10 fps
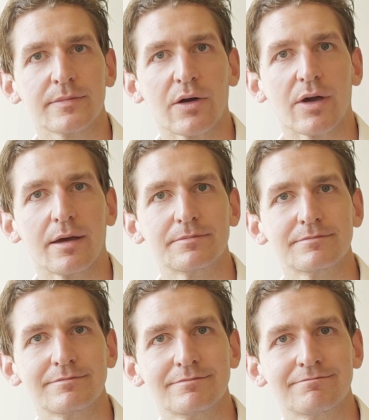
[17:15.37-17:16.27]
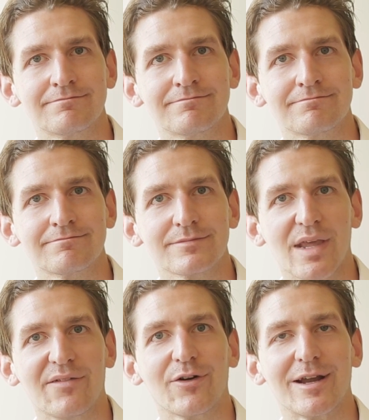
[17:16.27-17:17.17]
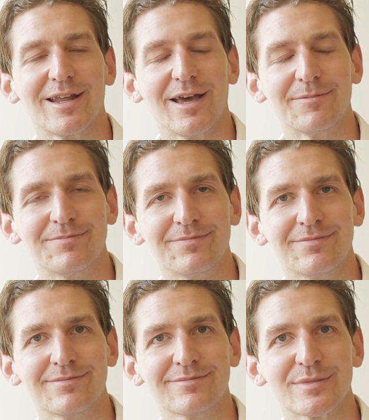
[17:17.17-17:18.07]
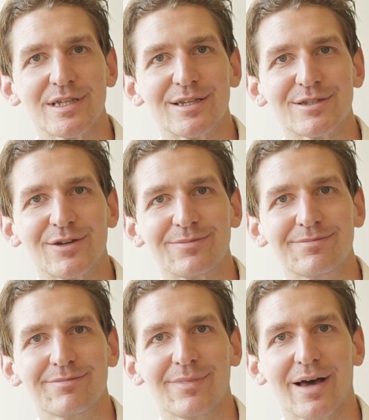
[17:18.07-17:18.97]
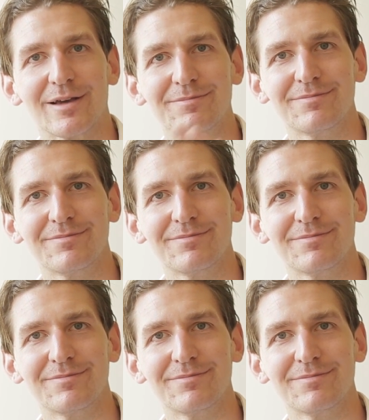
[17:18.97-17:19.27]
Okay. Have a great day. See you soon. Bye.